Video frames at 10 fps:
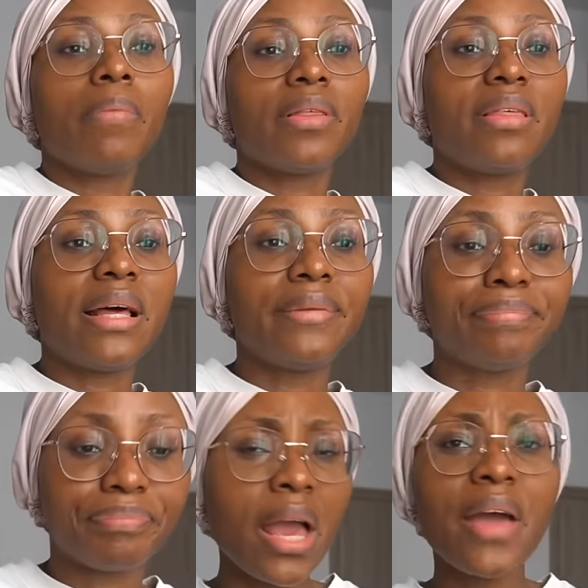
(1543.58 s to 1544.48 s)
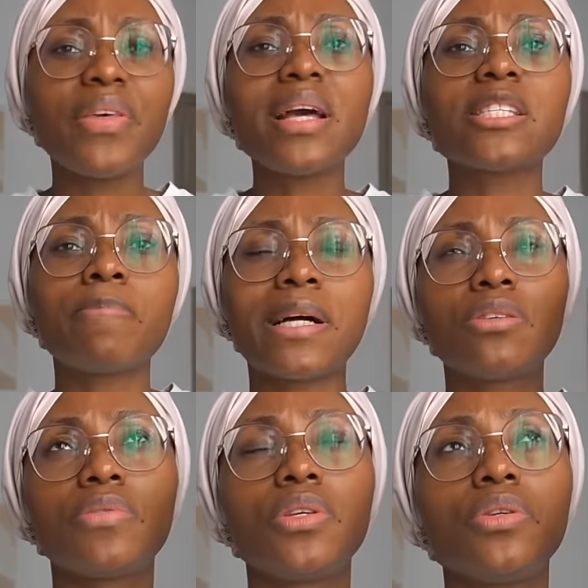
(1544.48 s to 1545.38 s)
But then I think as
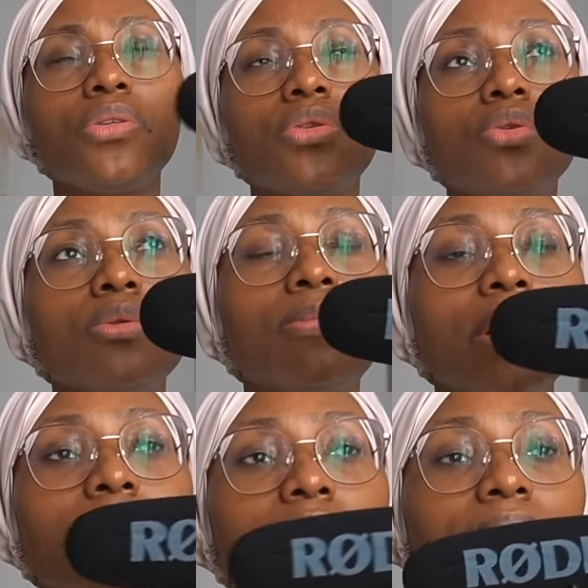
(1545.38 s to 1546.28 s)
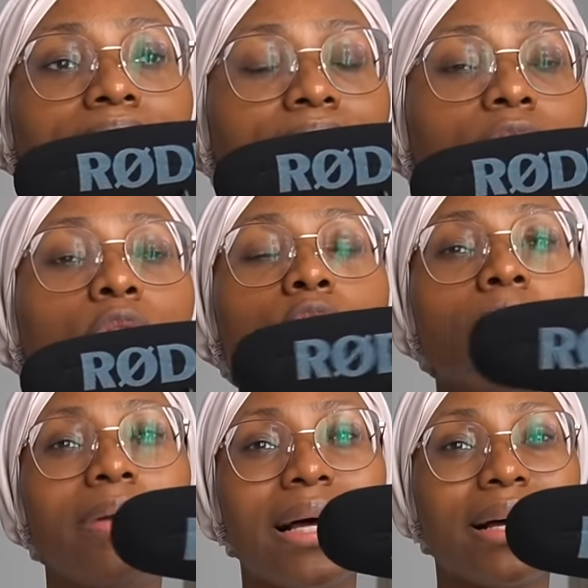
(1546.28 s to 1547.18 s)
part of the
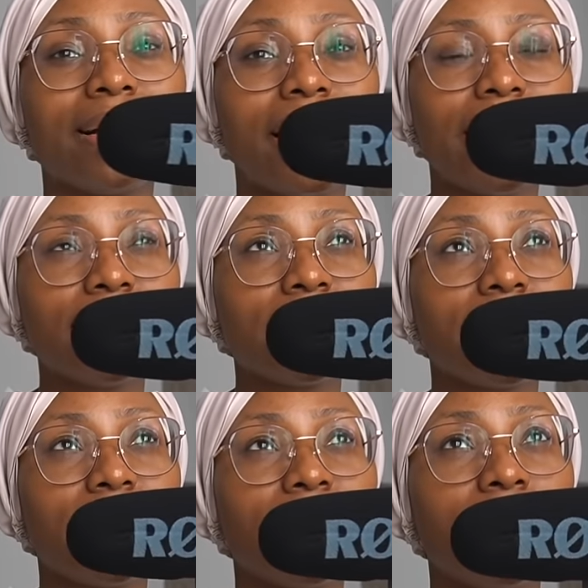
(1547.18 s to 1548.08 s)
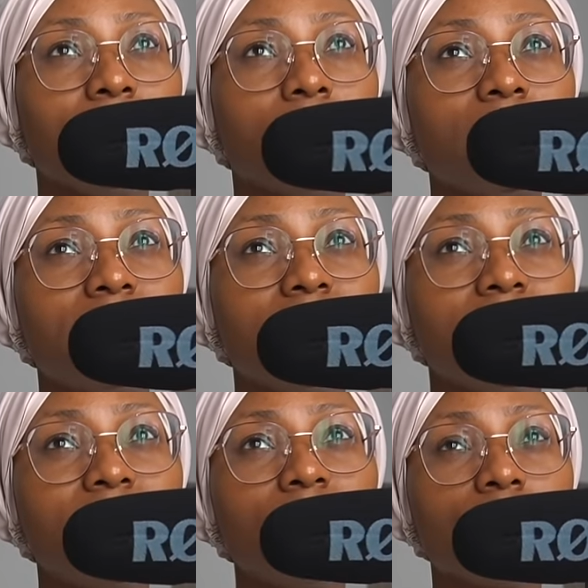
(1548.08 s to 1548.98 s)
YouTube Black class that I was
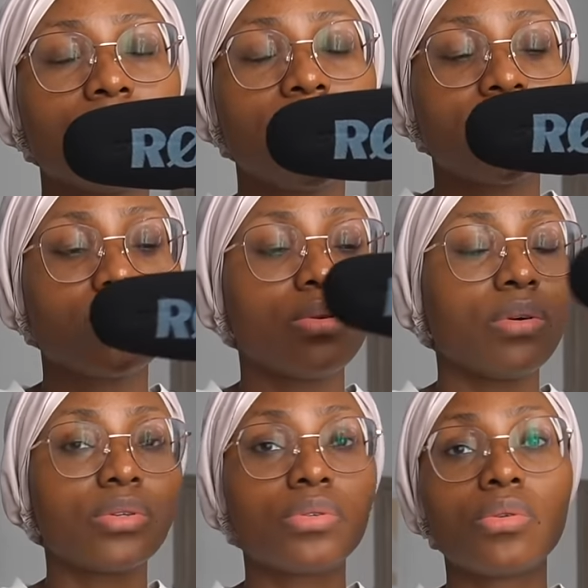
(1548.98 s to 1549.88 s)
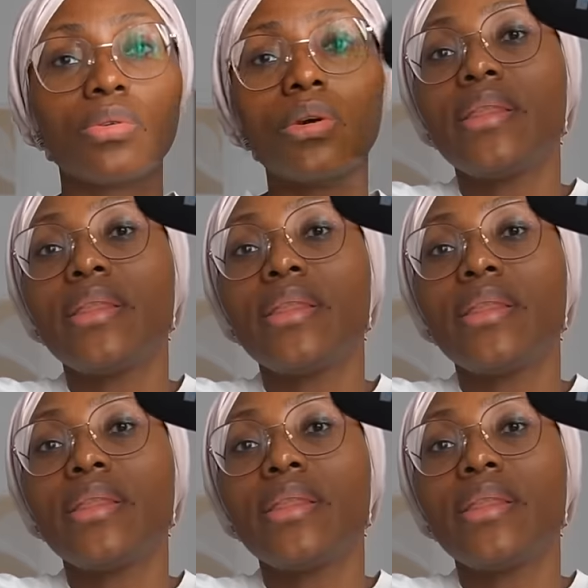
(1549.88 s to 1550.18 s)
in 2 years ago or so,